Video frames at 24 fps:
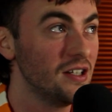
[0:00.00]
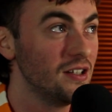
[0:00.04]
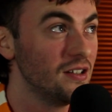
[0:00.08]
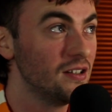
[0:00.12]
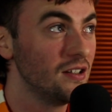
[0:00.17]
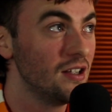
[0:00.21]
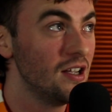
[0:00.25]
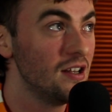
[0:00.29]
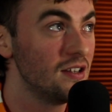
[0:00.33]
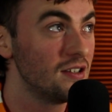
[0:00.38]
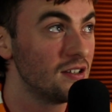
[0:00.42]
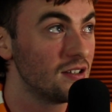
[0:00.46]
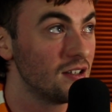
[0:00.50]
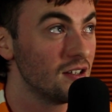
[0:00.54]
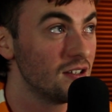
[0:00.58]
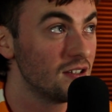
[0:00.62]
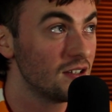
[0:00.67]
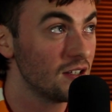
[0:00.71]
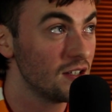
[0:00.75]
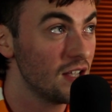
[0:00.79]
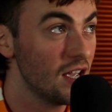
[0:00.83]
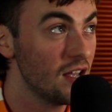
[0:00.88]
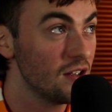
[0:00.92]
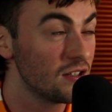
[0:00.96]
It's this.
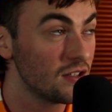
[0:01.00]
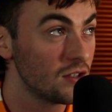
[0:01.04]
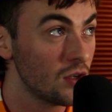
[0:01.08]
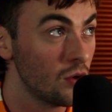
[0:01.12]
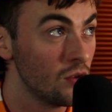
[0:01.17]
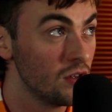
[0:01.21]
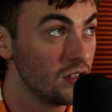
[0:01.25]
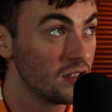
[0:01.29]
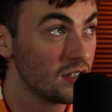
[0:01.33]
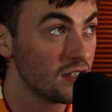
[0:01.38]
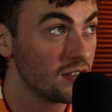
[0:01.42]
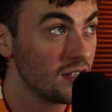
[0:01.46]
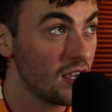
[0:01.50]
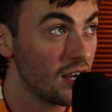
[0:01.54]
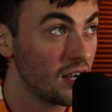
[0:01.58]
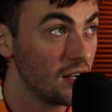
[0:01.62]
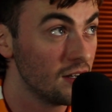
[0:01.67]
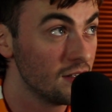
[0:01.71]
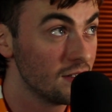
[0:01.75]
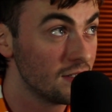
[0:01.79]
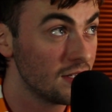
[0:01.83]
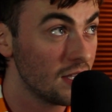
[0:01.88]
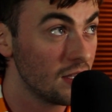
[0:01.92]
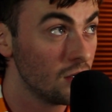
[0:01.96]
Yes, so it's the second
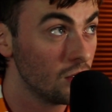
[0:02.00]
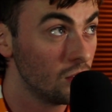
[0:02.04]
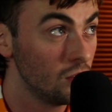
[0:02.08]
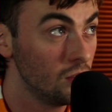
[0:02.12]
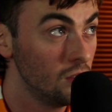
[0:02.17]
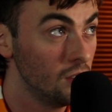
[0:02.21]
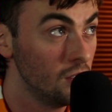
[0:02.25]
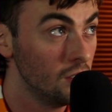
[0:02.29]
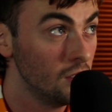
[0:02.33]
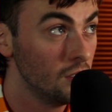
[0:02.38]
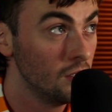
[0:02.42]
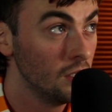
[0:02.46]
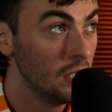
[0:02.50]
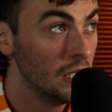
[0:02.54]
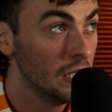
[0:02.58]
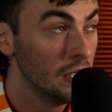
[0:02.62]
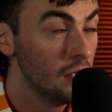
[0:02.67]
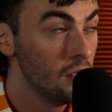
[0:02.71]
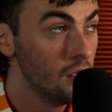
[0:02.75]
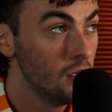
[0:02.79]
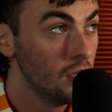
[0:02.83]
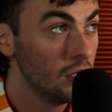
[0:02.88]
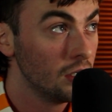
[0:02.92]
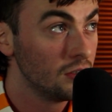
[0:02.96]
single
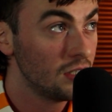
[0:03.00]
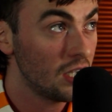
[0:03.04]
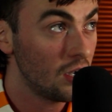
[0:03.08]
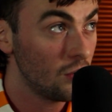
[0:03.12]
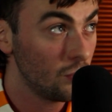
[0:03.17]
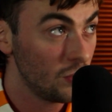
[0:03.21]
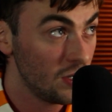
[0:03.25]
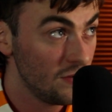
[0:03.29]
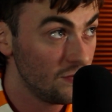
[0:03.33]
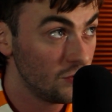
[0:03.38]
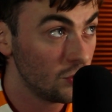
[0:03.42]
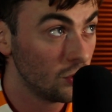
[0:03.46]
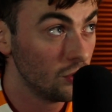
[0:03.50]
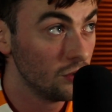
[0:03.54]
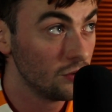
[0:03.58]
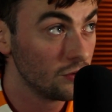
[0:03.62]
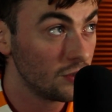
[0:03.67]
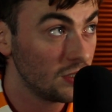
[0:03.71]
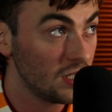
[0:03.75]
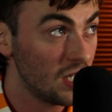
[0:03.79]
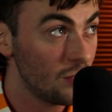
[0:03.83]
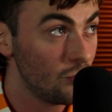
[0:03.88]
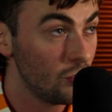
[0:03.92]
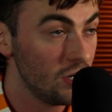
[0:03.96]
that we've
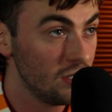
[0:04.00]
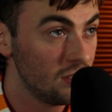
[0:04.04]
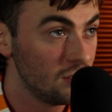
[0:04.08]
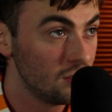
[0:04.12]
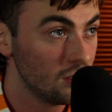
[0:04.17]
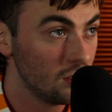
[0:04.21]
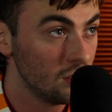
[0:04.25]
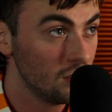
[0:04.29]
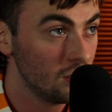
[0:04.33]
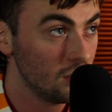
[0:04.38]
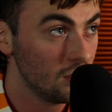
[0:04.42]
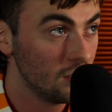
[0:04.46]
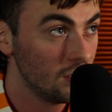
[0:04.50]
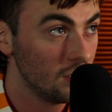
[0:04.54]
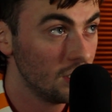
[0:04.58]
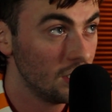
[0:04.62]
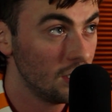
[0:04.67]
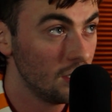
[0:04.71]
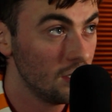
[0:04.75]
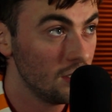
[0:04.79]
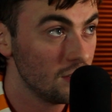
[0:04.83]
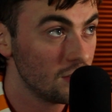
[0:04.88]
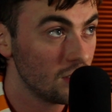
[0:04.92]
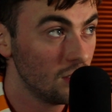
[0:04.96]
collaborated on, and
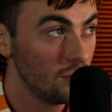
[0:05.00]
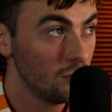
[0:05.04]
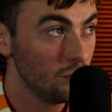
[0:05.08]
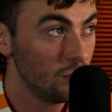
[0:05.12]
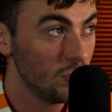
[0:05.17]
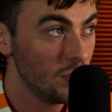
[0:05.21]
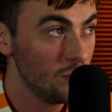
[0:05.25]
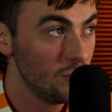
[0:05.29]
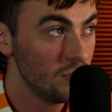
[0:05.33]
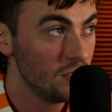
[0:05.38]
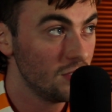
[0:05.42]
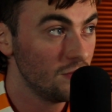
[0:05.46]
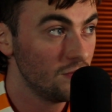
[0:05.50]
it's on BBC